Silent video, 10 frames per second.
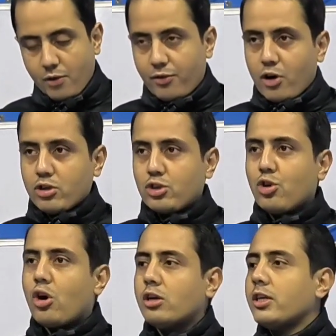For
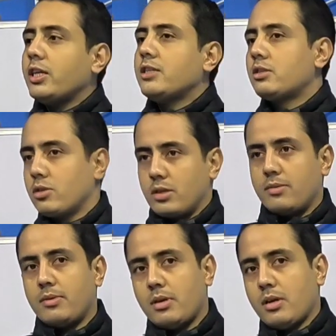John Eastwood.
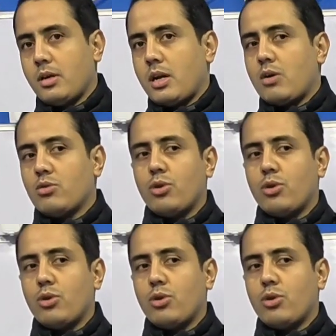Now,